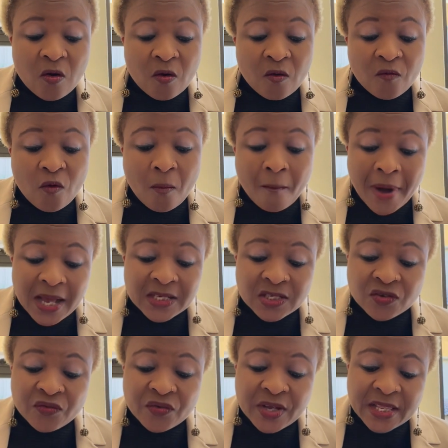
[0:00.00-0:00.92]
for
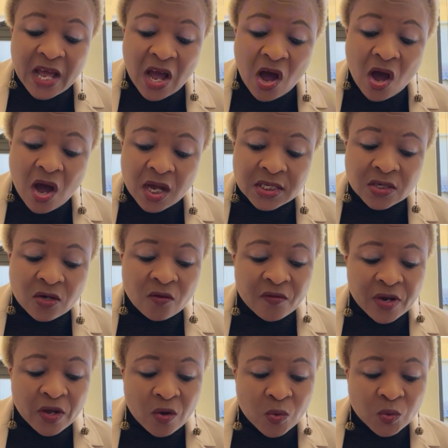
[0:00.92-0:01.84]
mastering the art of
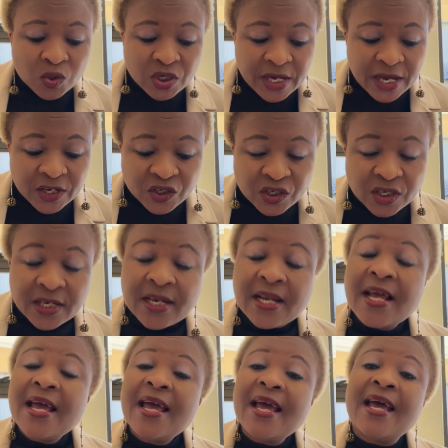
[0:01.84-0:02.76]
negotiation
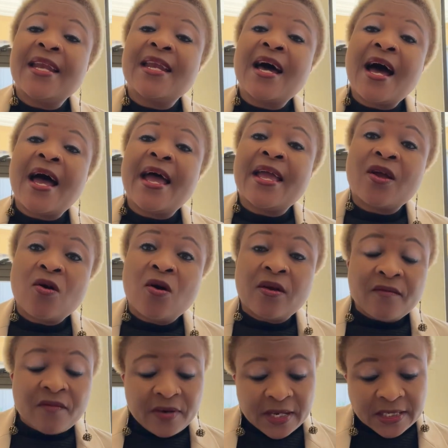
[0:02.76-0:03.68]
and high
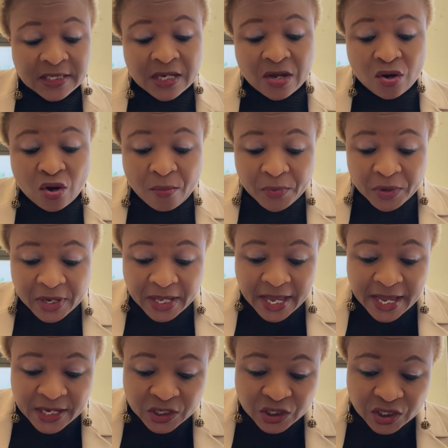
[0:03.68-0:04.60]
conflict
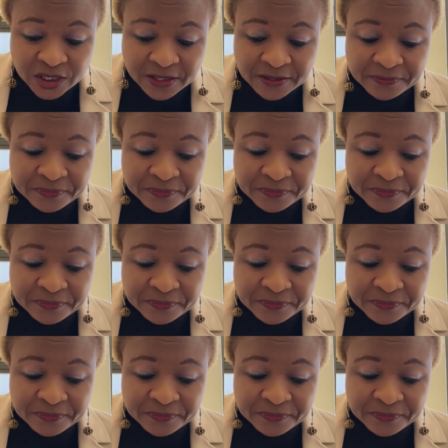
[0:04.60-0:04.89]
communication.